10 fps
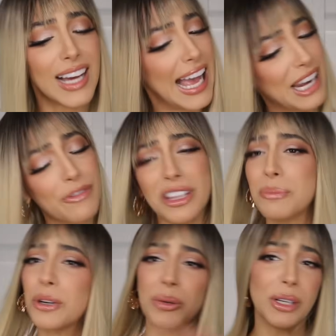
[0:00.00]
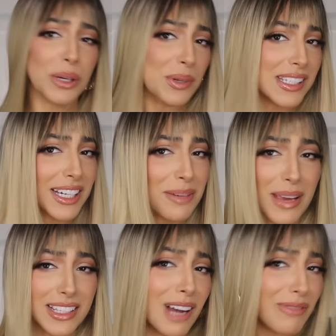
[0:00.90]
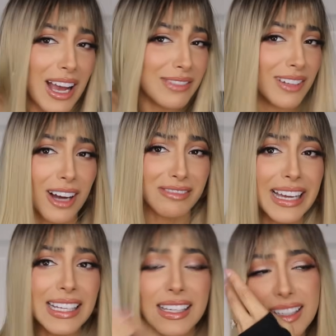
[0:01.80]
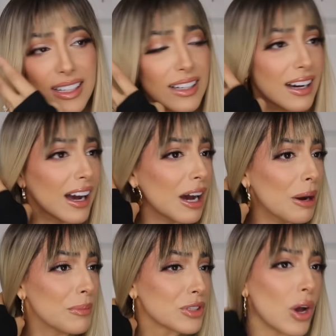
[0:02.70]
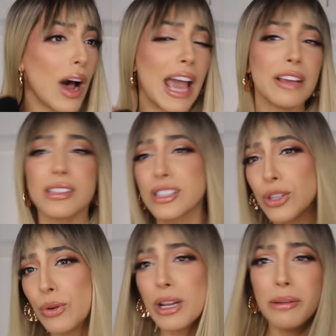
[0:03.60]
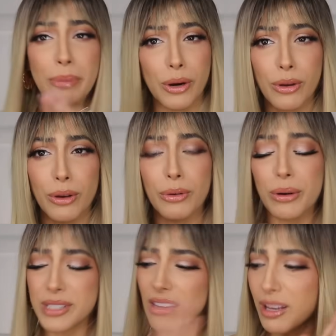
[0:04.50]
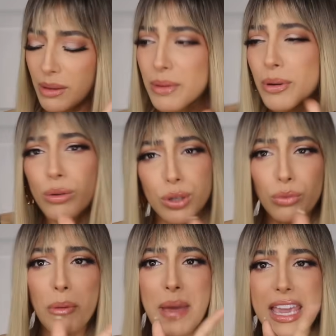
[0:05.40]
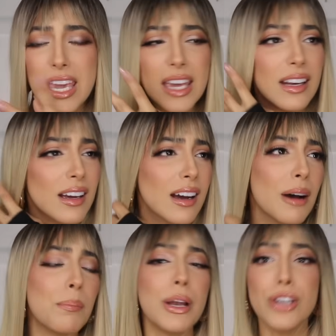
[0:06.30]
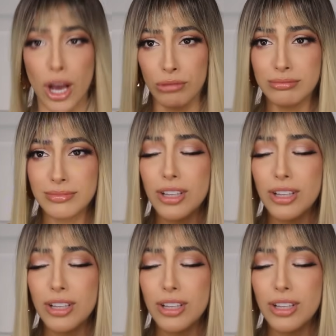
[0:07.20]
I had a feeling Puerto Rico wasn't going to make top 5 already. So I scooted in Peru. I was like, okay, maybe Peru will make it. But no.